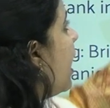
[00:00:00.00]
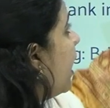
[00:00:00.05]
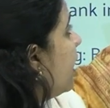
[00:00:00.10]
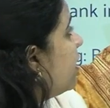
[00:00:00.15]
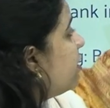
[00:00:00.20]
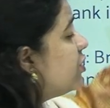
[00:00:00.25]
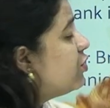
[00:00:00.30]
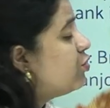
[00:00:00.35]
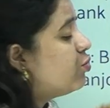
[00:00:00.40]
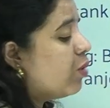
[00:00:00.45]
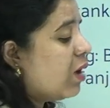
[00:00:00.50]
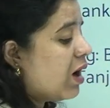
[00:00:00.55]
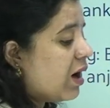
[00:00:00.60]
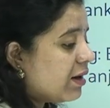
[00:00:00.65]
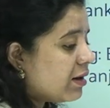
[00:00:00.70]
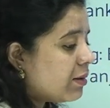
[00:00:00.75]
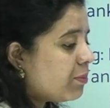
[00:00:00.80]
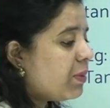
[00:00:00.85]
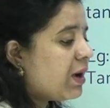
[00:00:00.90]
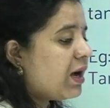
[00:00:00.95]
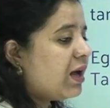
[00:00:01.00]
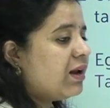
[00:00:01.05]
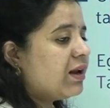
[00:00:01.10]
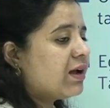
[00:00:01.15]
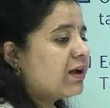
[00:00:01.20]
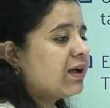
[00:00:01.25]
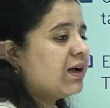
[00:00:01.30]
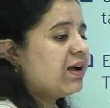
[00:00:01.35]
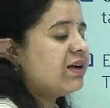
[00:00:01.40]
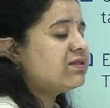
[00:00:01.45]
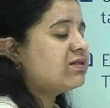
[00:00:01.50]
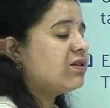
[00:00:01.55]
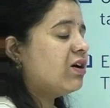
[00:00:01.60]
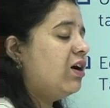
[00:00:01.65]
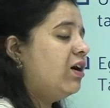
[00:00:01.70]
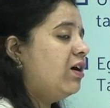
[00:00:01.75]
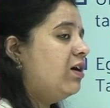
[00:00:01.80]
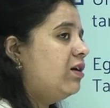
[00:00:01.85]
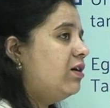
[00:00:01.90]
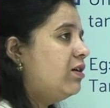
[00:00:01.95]
And the Dwarapalakas
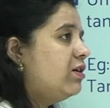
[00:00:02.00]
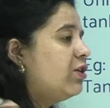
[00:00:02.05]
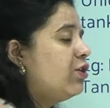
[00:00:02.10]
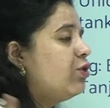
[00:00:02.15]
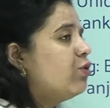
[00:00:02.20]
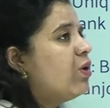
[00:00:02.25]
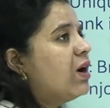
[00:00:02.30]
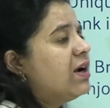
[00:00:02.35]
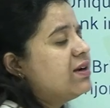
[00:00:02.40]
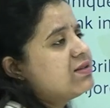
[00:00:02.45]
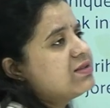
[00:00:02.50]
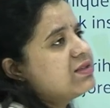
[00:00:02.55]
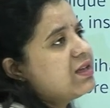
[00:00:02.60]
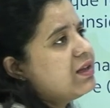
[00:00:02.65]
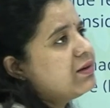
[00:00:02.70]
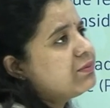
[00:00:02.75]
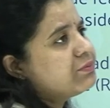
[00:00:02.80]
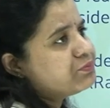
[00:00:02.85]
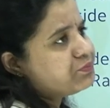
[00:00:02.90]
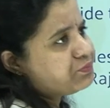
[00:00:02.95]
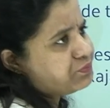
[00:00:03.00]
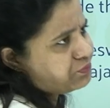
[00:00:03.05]
you had seen